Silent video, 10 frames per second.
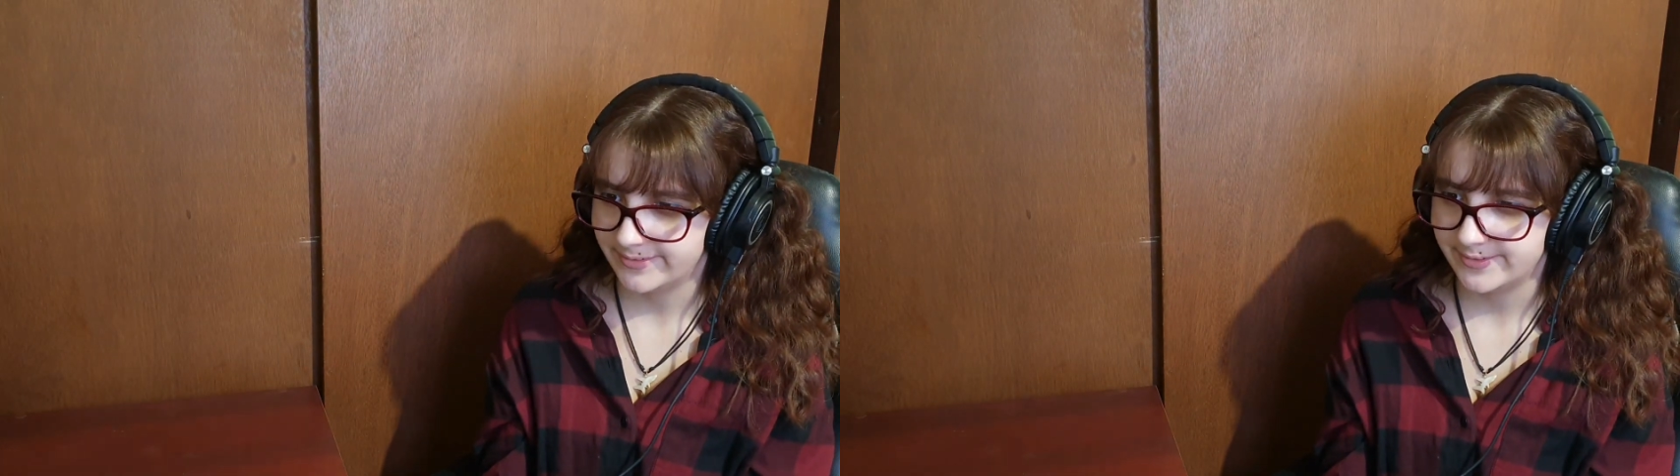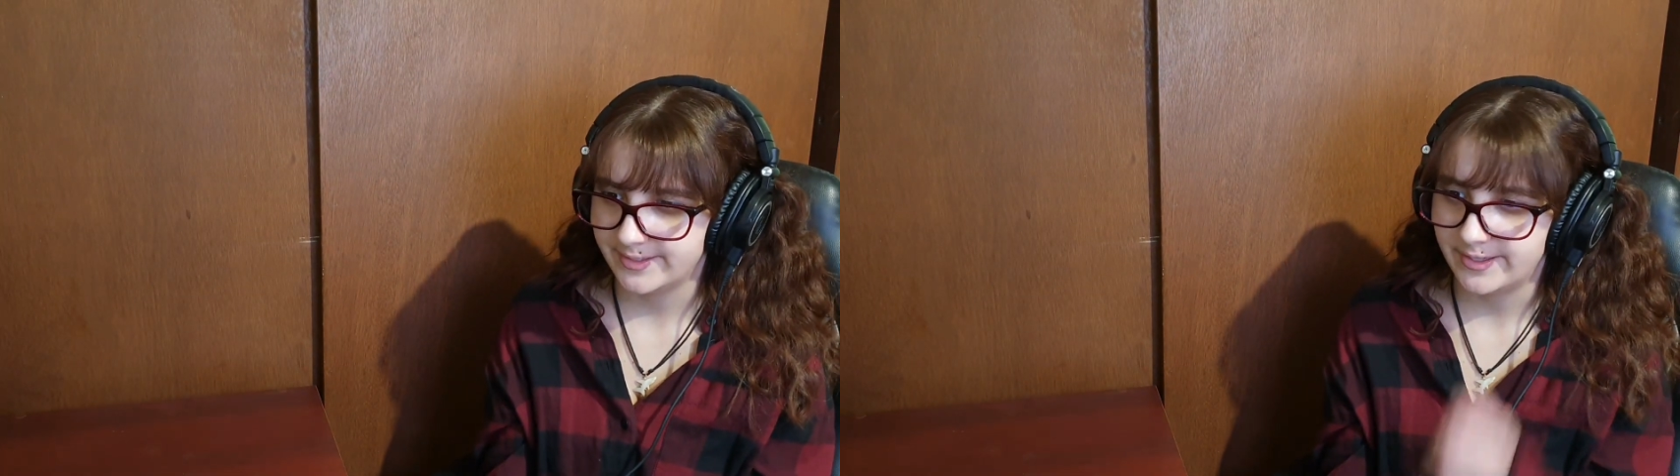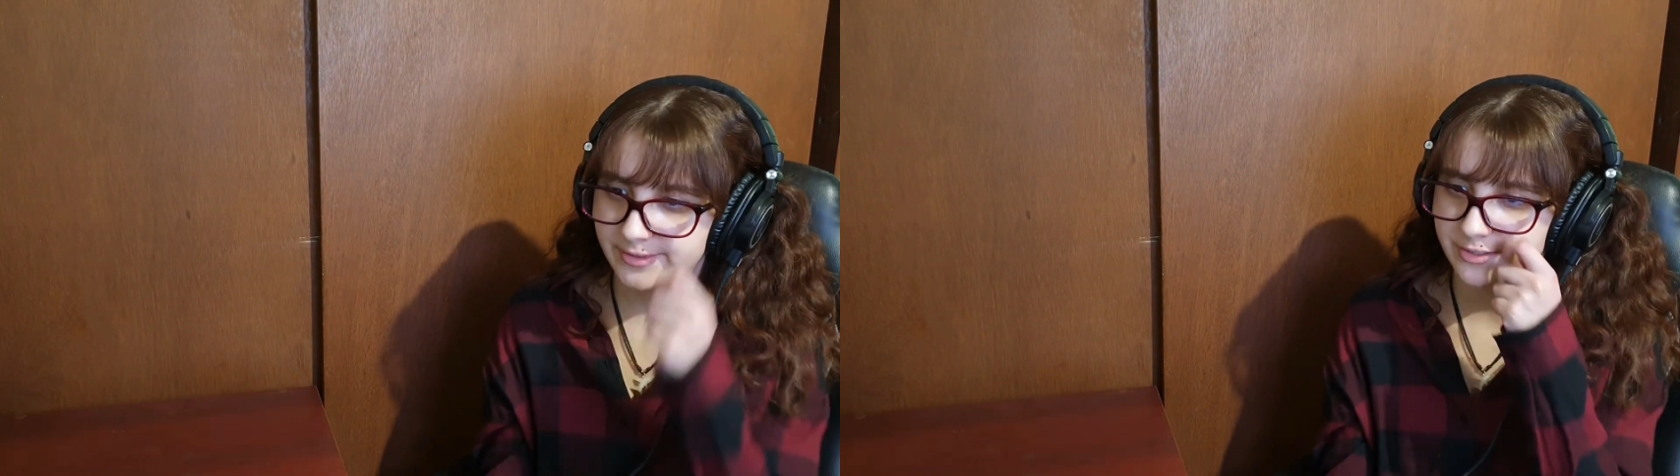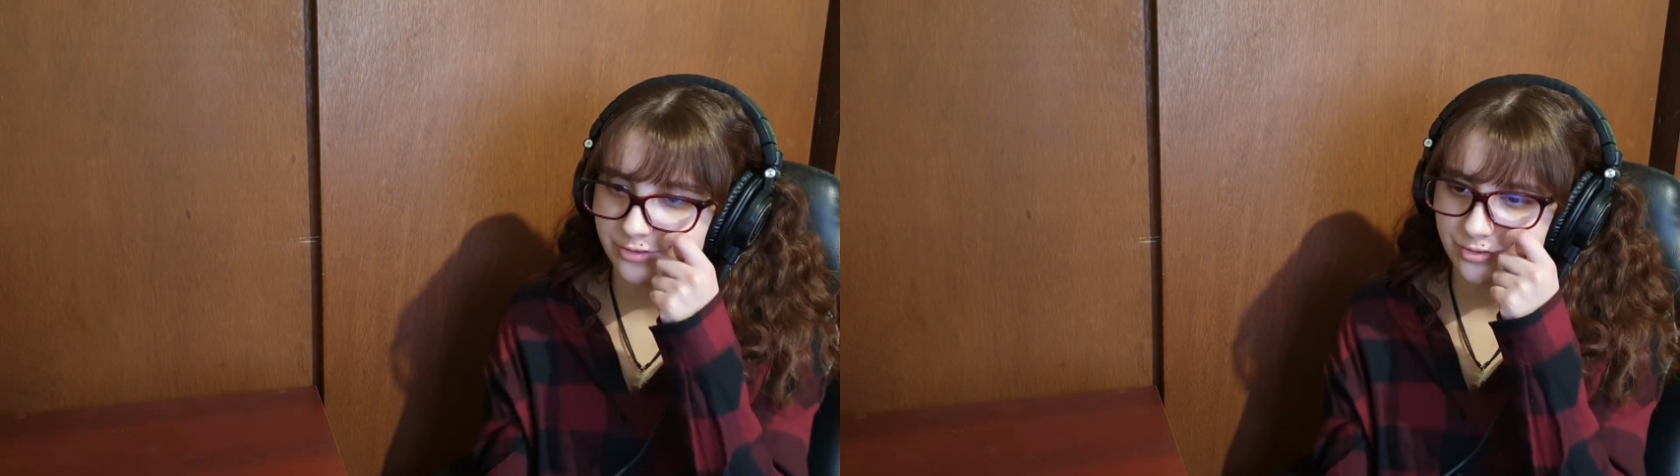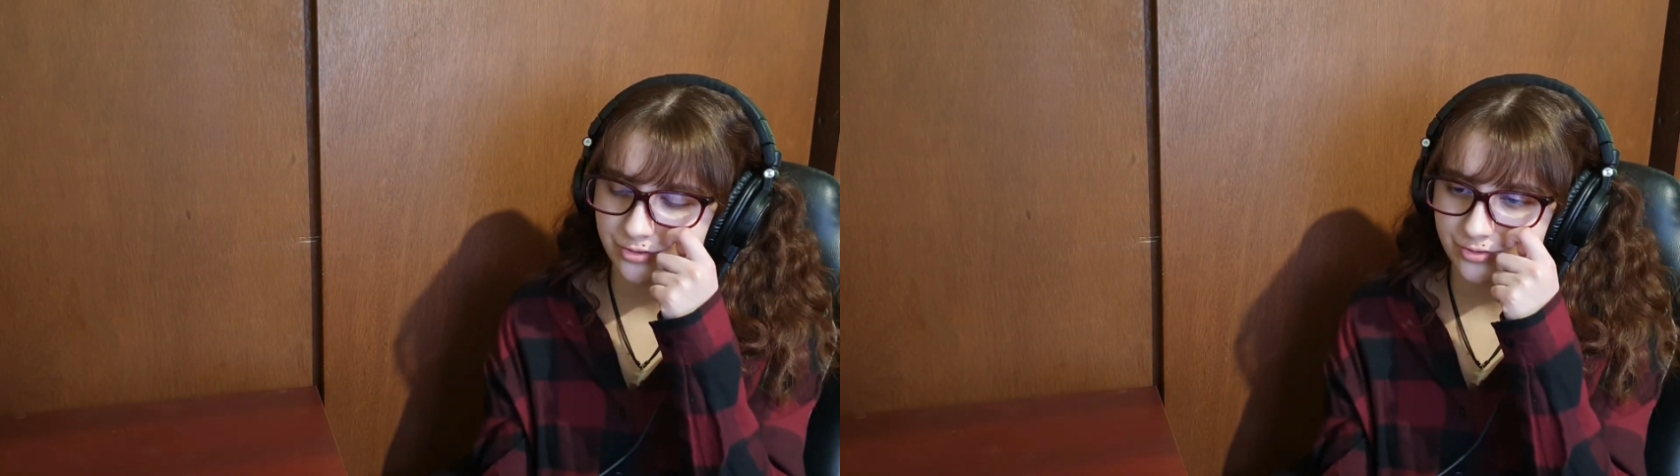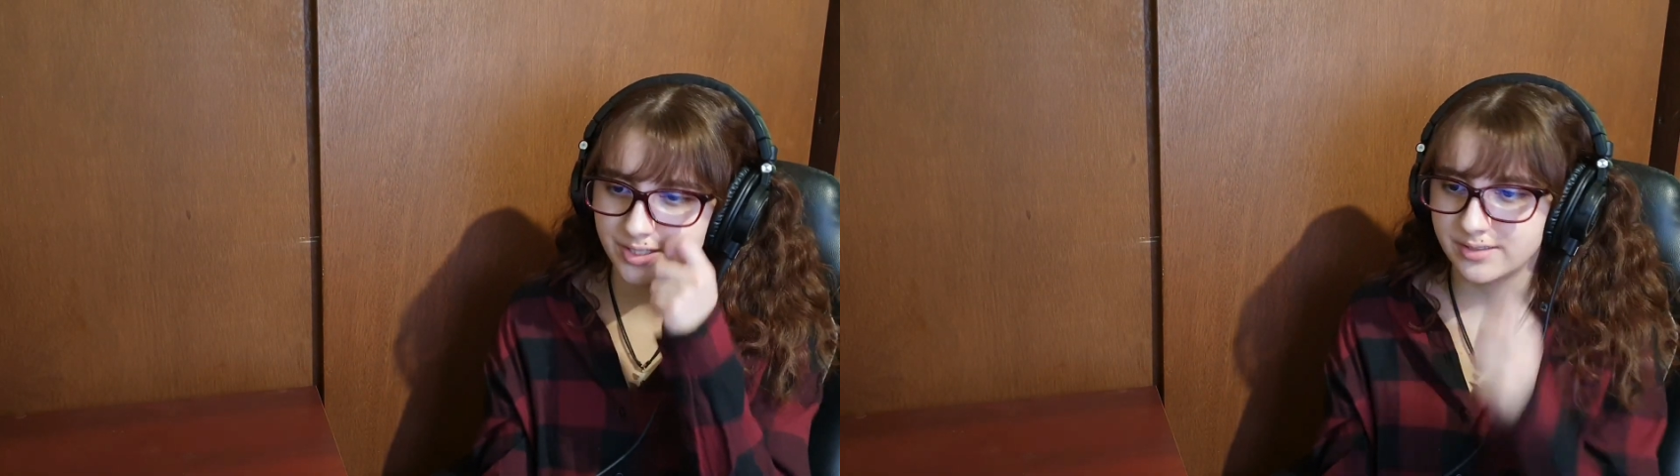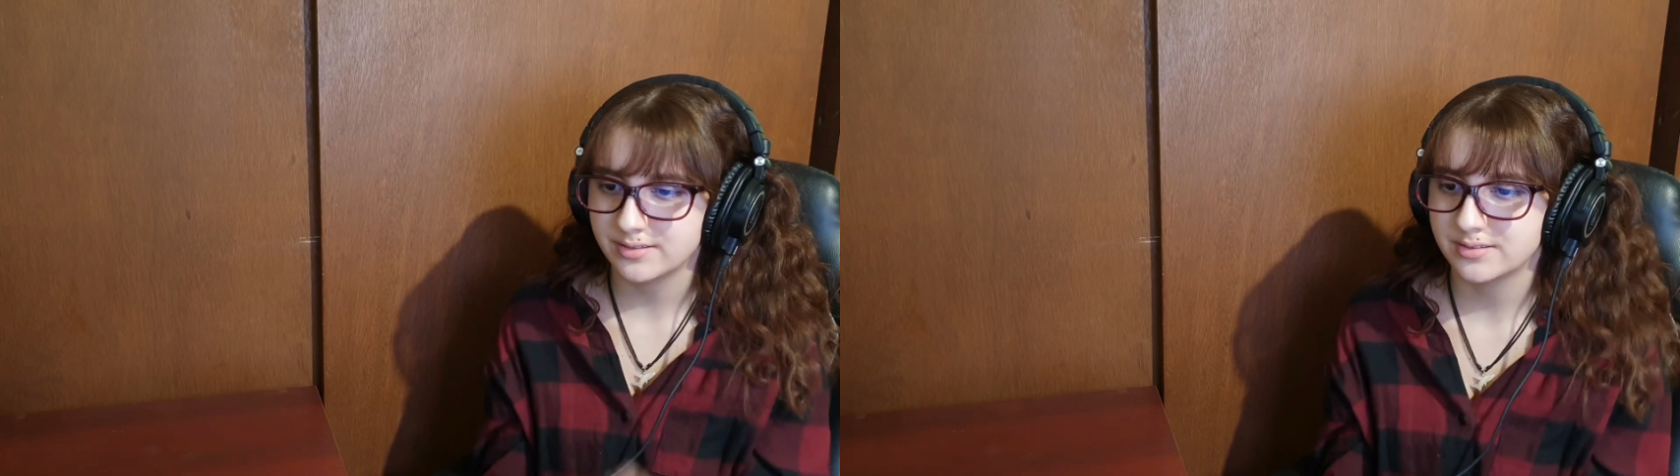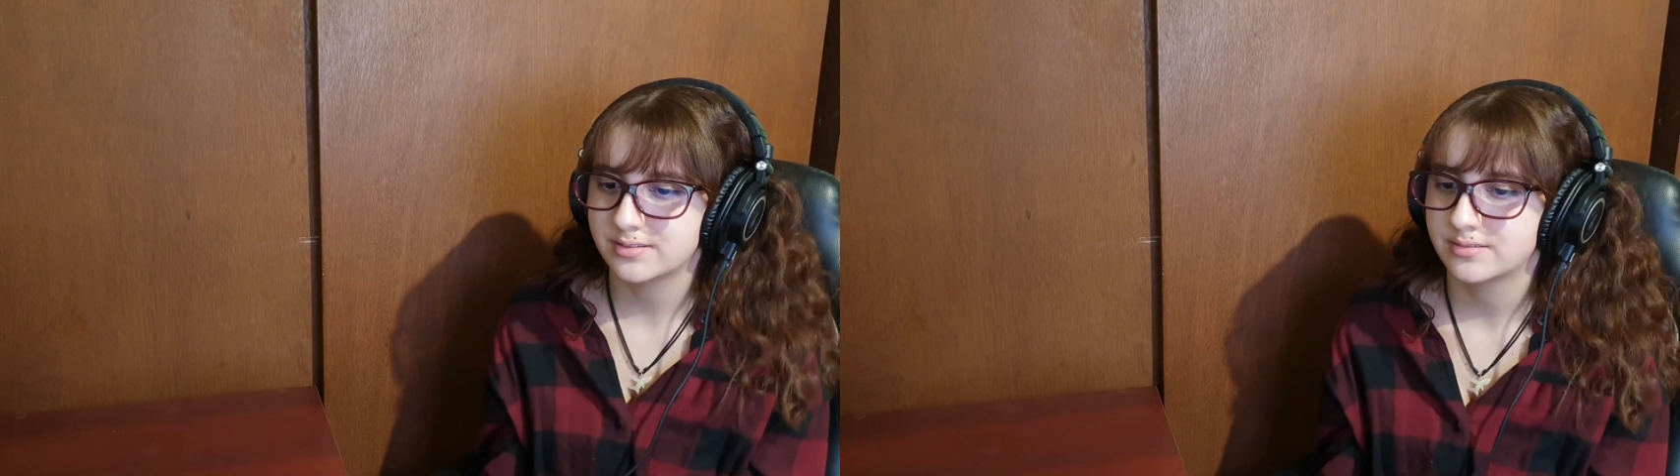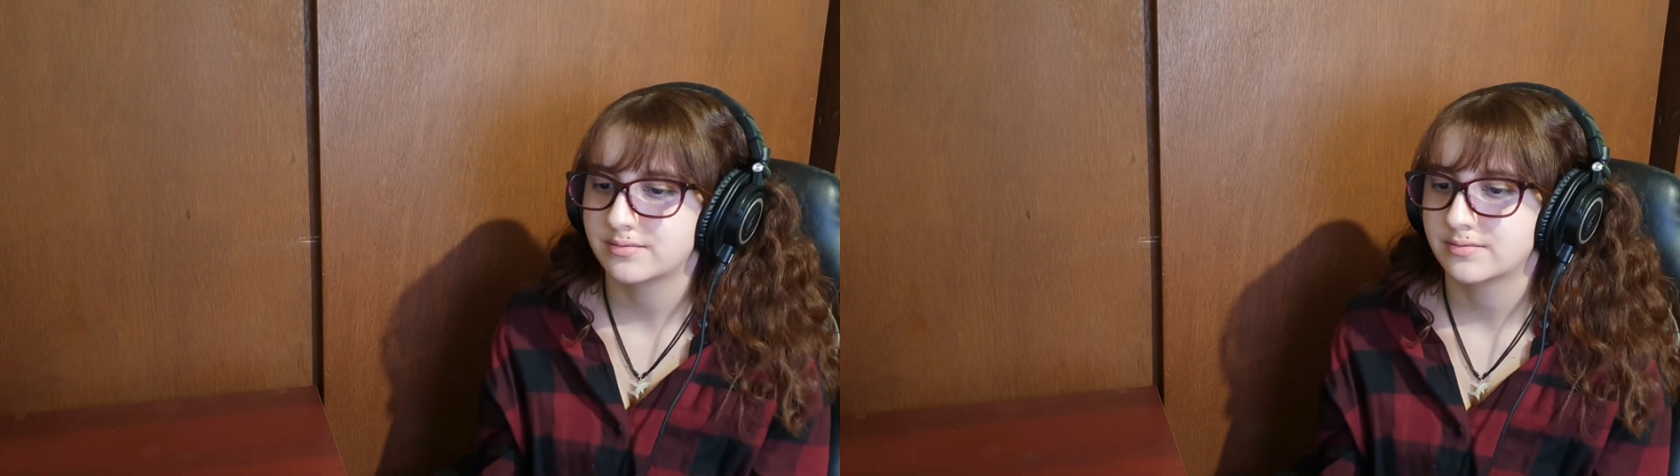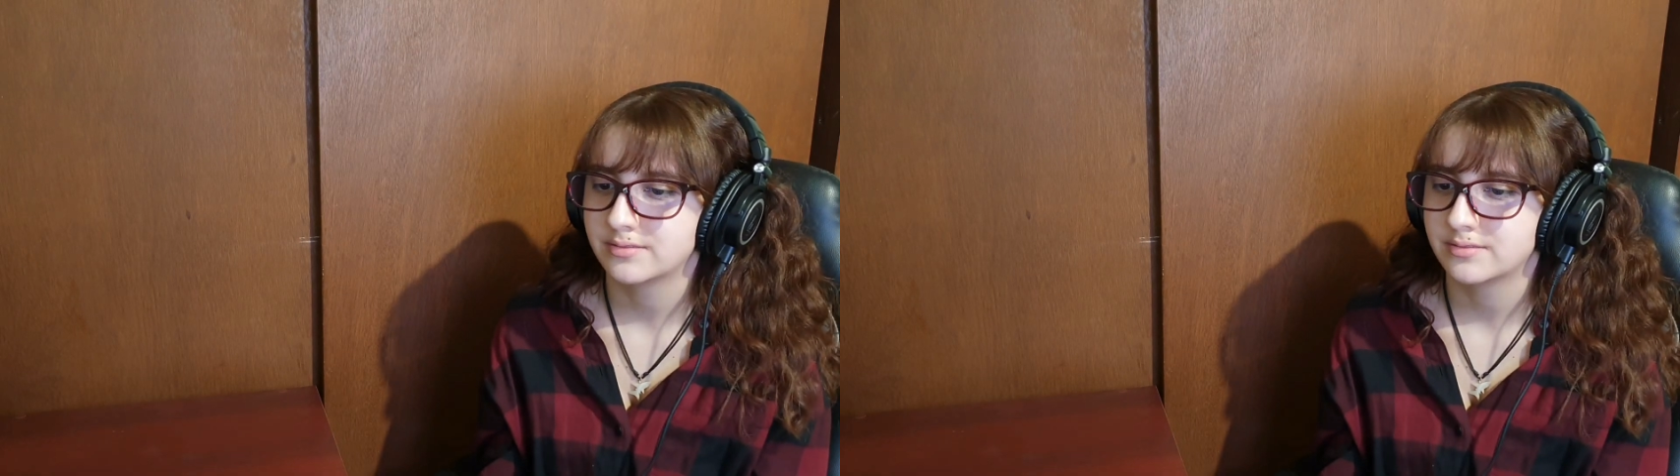inside their streets.